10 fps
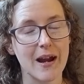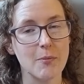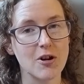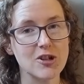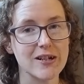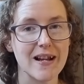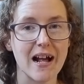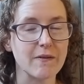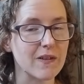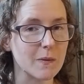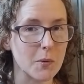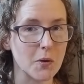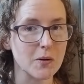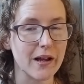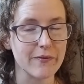a project out of this
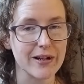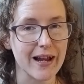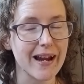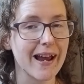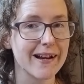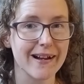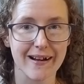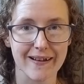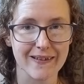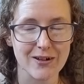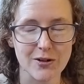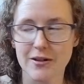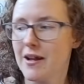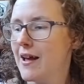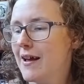bowl every day and cast it
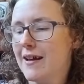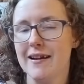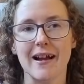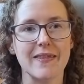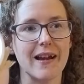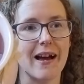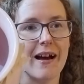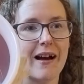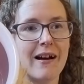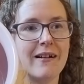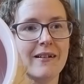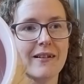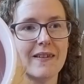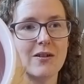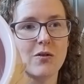on. Now, there are
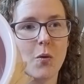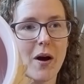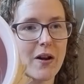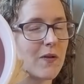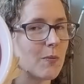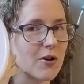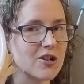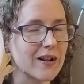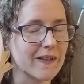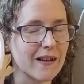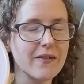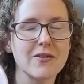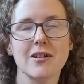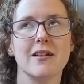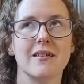still quite a few projects
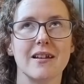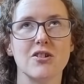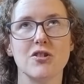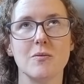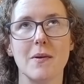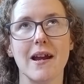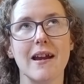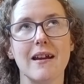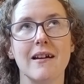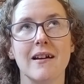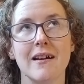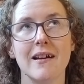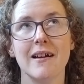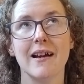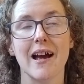left. There should be
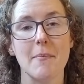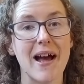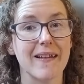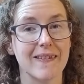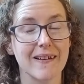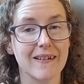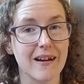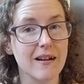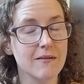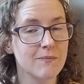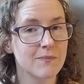about 16,